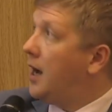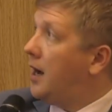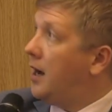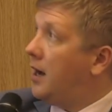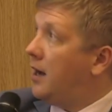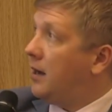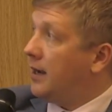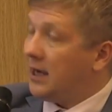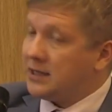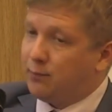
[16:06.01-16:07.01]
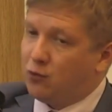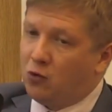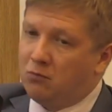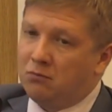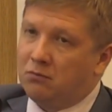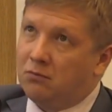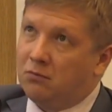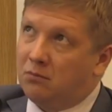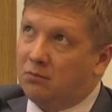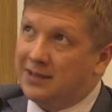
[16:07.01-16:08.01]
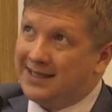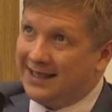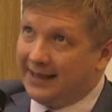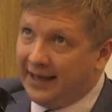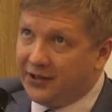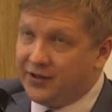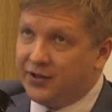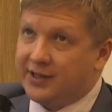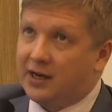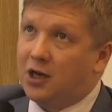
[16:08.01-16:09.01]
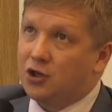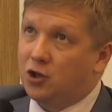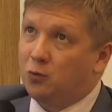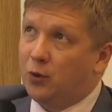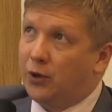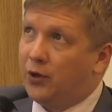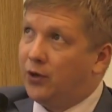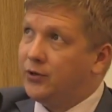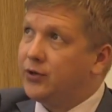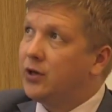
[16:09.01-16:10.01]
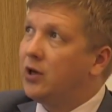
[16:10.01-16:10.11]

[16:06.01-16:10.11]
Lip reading: Gazprom, the latest discussion we heard